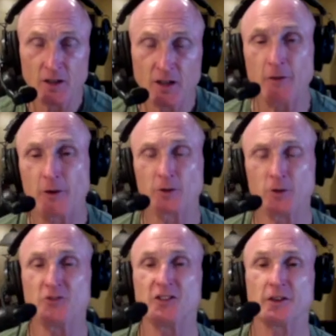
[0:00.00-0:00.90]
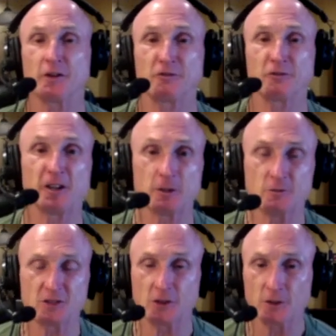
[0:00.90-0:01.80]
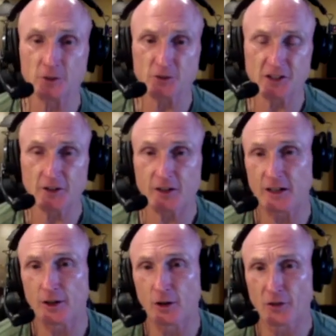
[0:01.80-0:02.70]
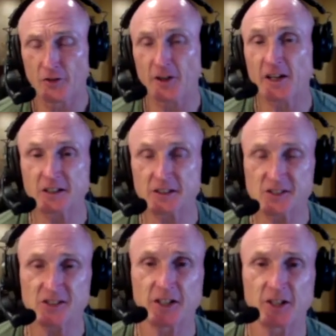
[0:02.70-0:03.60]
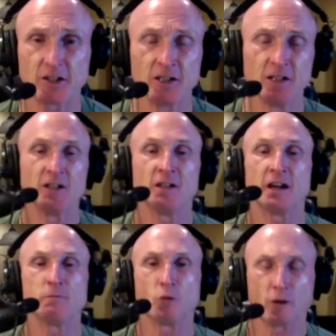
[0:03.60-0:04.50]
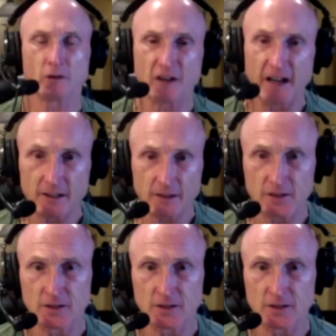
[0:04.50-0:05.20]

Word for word: and they're losing their freedoms and they're losing their health and they're getting sicker and more violent,